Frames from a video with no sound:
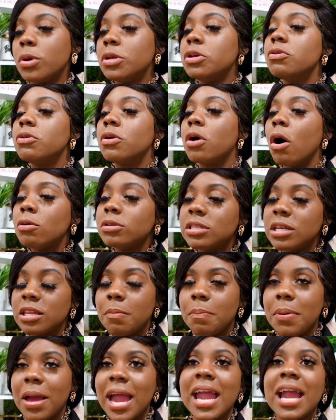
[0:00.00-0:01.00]
When you go to
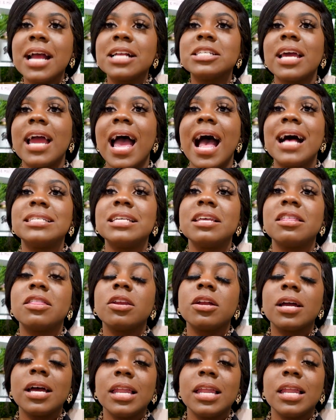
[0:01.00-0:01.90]
the page, it has either the